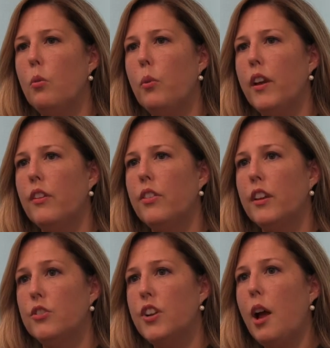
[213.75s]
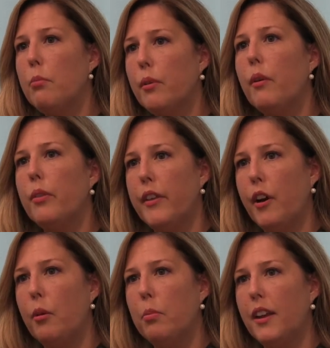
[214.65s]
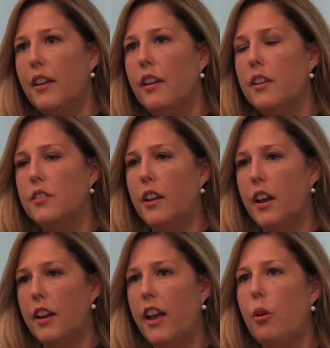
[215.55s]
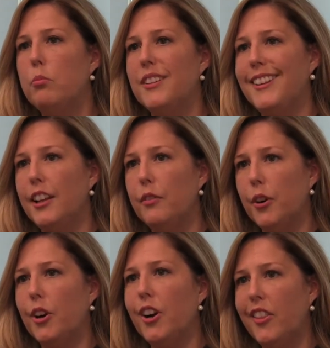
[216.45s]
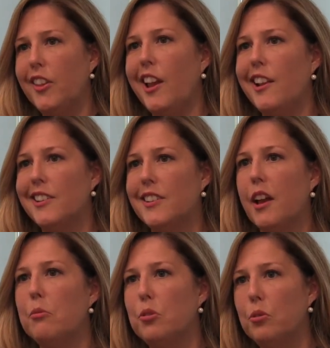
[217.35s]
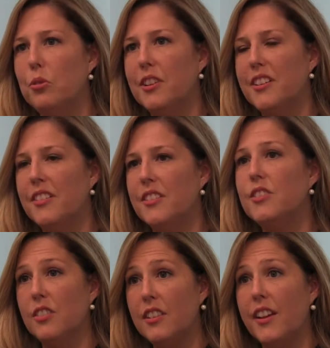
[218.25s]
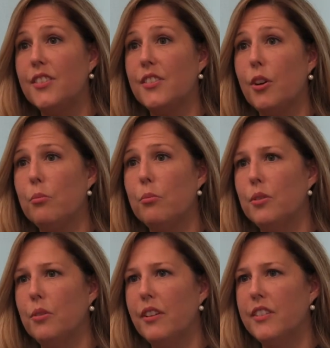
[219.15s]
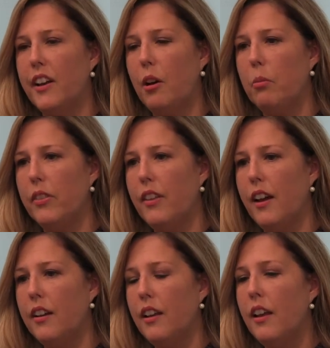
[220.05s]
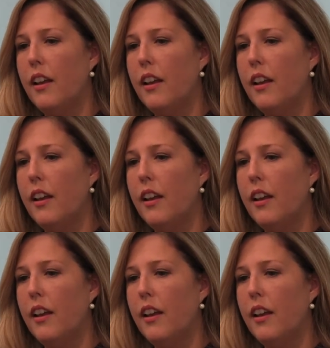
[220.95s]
with a chaperone therapy to kind of help deliver the enzyme to the lysosome to help with that.